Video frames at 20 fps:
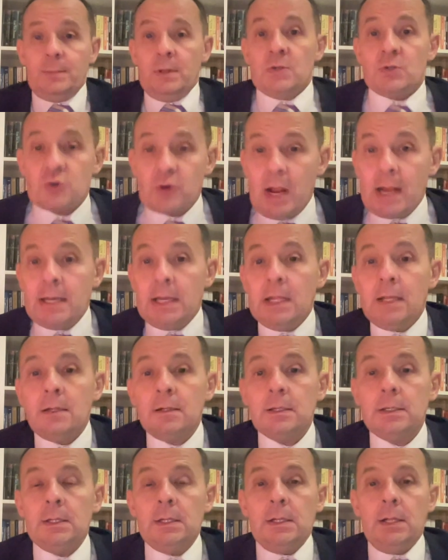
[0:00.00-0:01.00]
been training
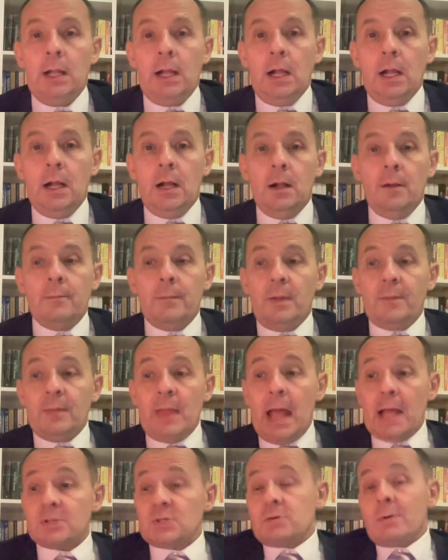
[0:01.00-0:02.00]
and that.